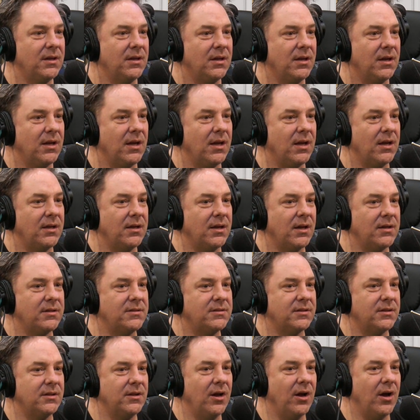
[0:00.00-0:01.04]
And I
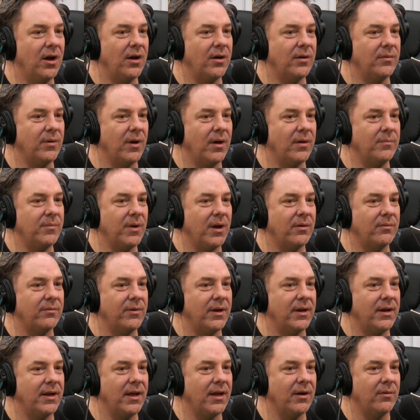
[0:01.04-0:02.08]
said, "No, I'm not
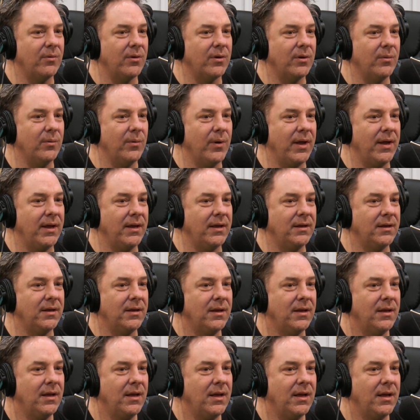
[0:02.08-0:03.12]
ready. I want to wait."
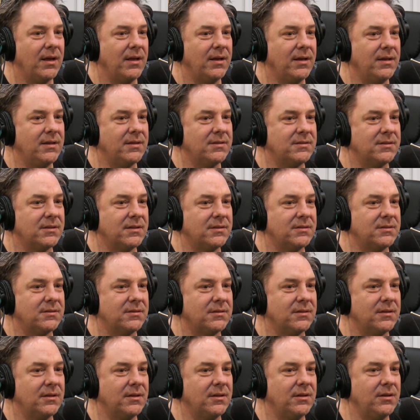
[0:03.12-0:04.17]
And he says,
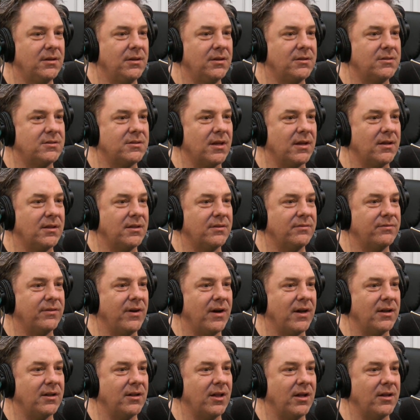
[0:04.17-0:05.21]
"It's like the
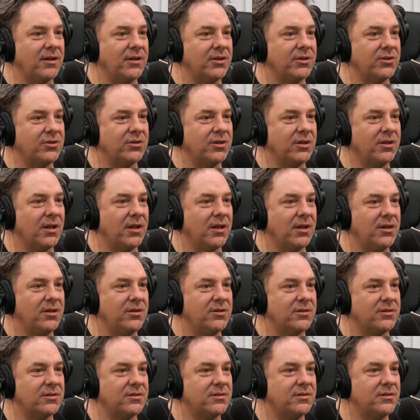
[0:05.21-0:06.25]
final audition. Like you
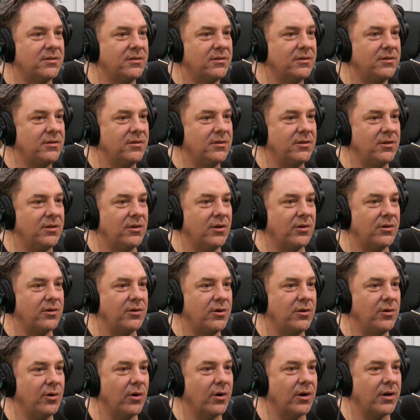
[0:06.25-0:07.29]
just you go to
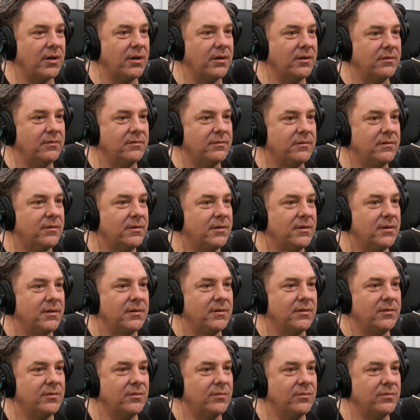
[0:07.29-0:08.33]
New York and
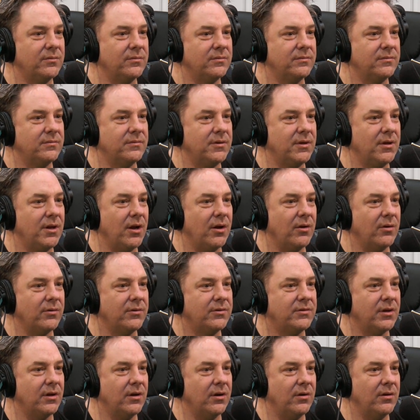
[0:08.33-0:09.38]
oh wow, you know."
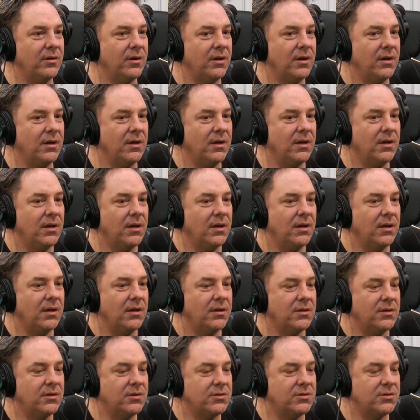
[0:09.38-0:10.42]
So,
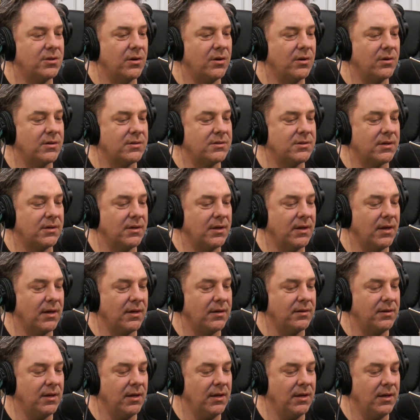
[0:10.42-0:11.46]
so I was like, "Yeah,
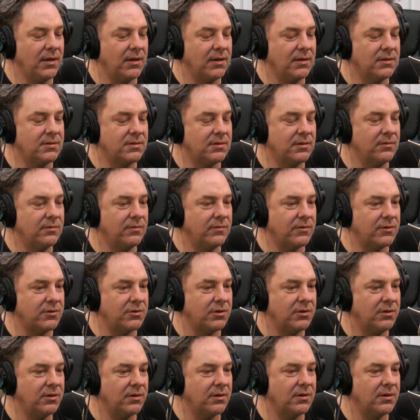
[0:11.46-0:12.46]
yeah I guess so for sure."